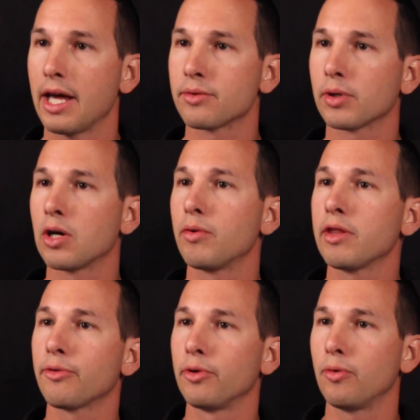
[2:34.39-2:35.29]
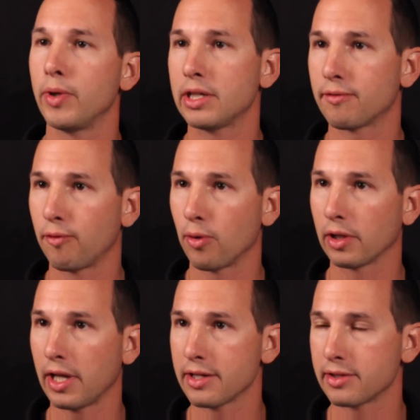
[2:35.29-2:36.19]
As we're going through week
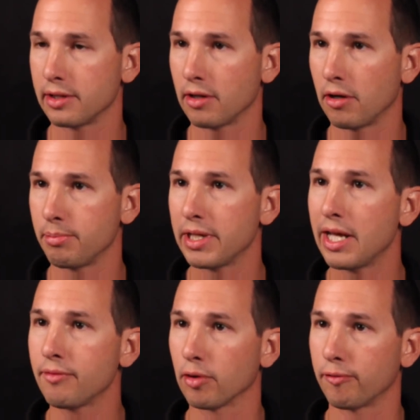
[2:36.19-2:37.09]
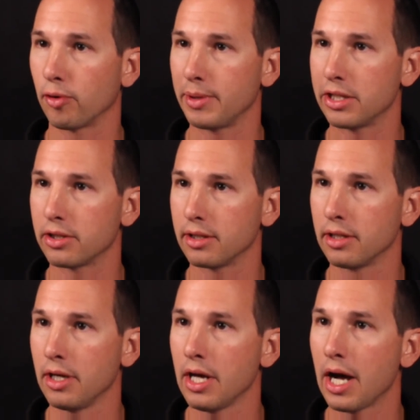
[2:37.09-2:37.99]
4 lesson on behavioral
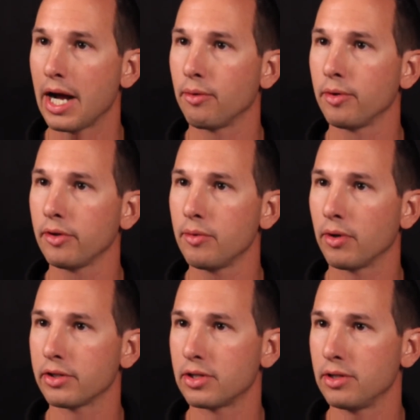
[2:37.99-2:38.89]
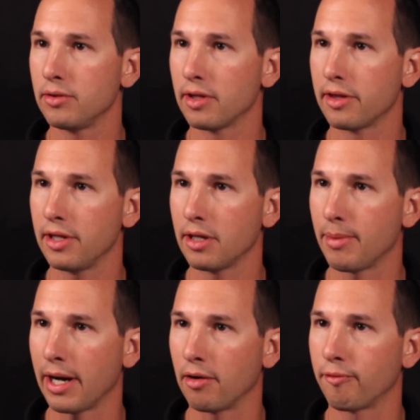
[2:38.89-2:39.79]
formation, I really want you to think
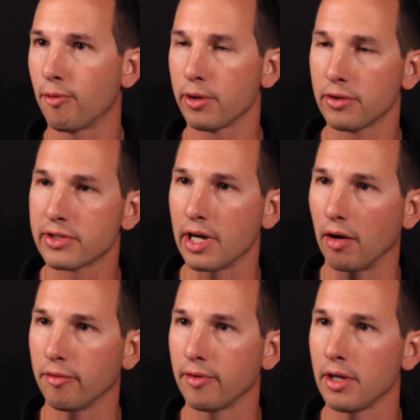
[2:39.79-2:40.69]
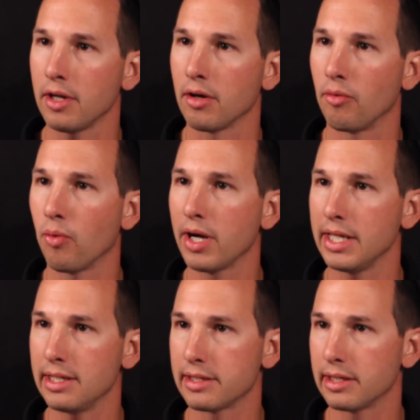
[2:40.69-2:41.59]
about for yourself,
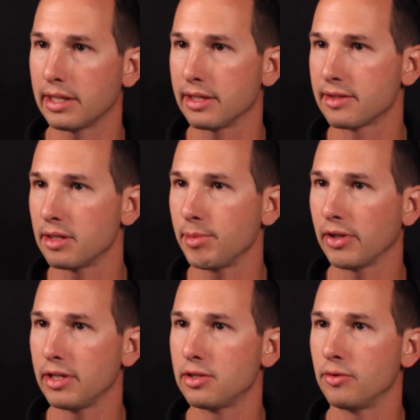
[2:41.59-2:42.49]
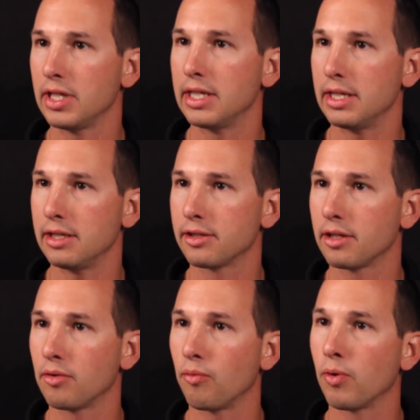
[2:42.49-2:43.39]
what is it that stimulates you to eat?
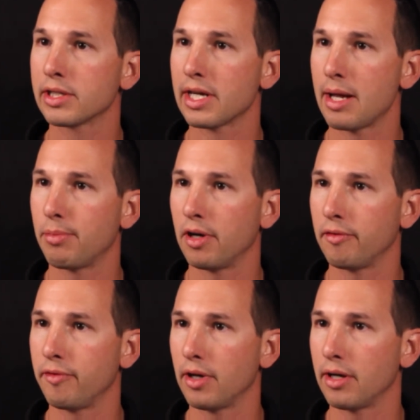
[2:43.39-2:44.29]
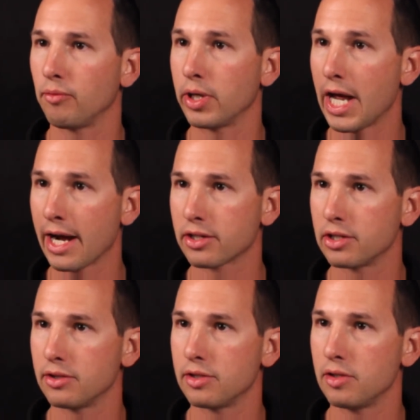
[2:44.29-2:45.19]
What type of
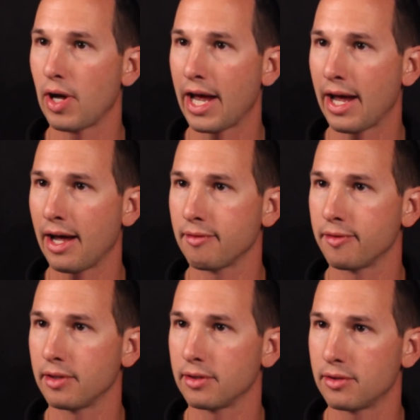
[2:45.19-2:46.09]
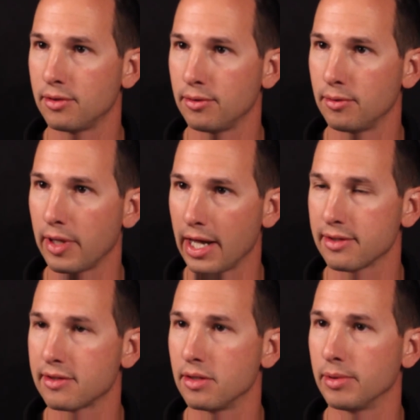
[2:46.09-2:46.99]
reaction do you have to
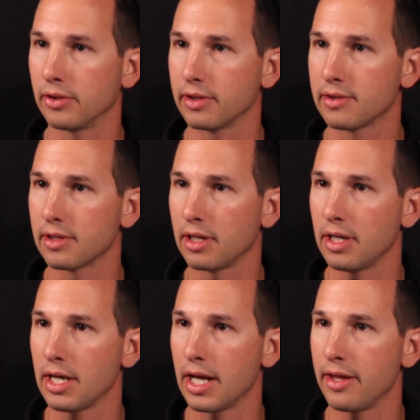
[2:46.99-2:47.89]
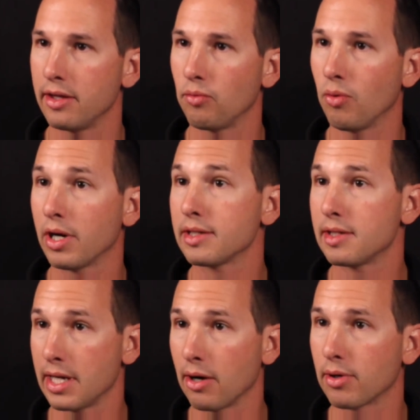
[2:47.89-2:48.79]
that stimulus, and then what
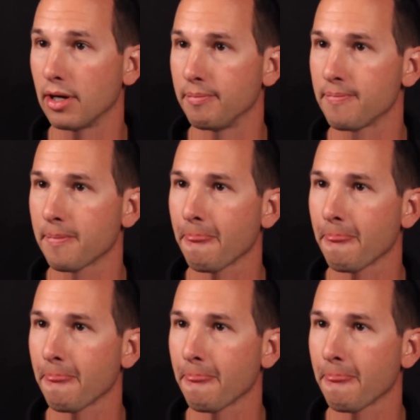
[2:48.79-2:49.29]
is the outcome?